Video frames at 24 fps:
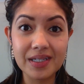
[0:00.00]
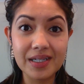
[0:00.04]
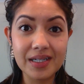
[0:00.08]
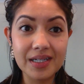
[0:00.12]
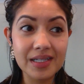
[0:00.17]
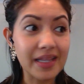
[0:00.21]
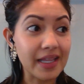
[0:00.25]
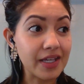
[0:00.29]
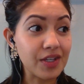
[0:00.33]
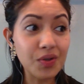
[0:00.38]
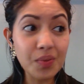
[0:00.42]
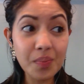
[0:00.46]

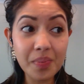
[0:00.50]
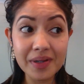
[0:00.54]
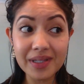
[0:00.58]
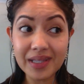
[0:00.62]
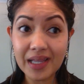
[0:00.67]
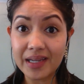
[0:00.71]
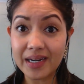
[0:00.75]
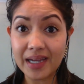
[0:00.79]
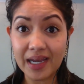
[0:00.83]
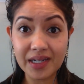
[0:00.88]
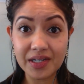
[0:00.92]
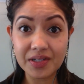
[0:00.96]
Like, you bring that
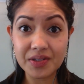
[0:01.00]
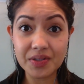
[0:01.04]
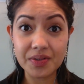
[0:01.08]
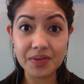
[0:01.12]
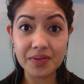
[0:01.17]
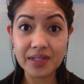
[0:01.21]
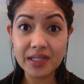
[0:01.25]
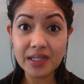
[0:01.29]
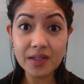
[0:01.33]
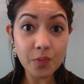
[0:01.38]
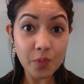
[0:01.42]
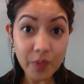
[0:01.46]
attitude
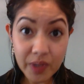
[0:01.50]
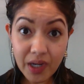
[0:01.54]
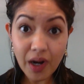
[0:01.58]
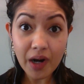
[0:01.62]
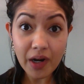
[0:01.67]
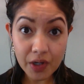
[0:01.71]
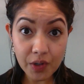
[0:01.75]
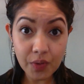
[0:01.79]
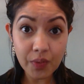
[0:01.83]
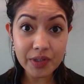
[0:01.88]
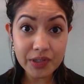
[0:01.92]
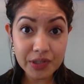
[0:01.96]
in, we are
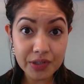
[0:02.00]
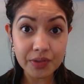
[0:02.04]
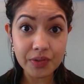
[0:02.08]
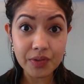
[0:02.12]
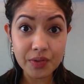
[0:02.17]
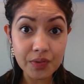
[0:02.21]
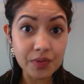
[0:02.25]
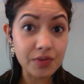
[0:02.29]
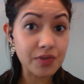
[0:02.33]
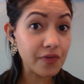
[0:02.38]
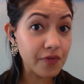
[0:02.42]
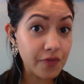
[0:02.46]
going to
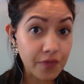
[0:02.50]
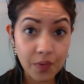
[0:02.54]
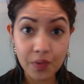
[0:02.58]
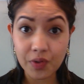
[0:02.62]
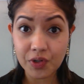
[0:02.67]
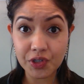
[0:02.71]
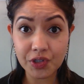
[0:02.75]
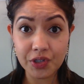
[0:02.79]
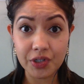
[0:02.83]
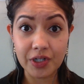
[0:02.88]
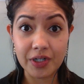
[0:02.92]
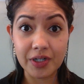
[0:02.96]
lose for
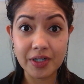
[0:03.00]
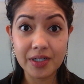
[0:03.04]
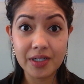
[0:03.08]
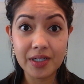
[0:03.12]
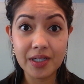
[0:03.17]
sure.